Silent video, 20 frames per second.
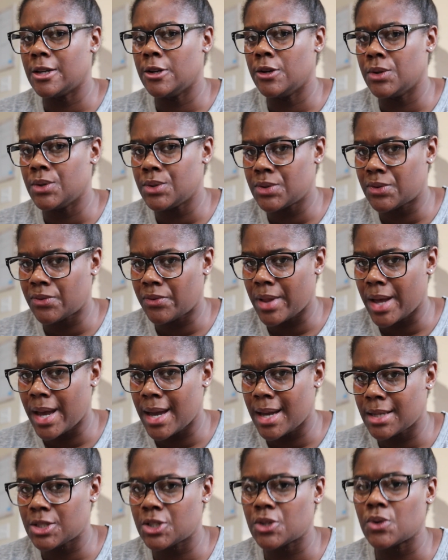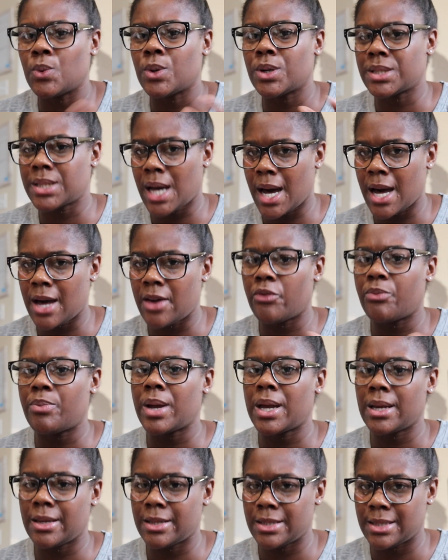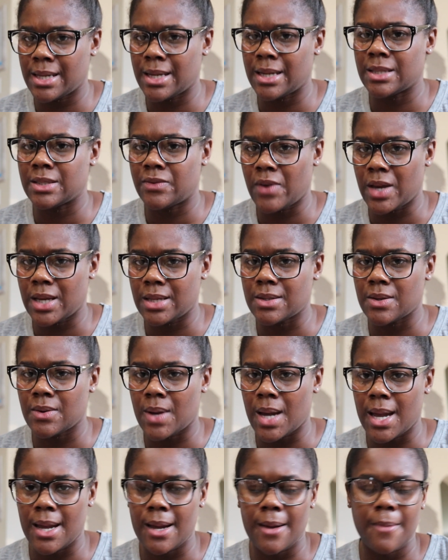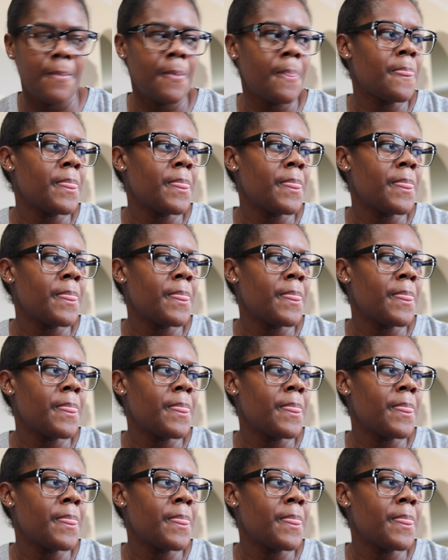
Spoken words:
Newsflash, we're tired of painting Santa's face, okay?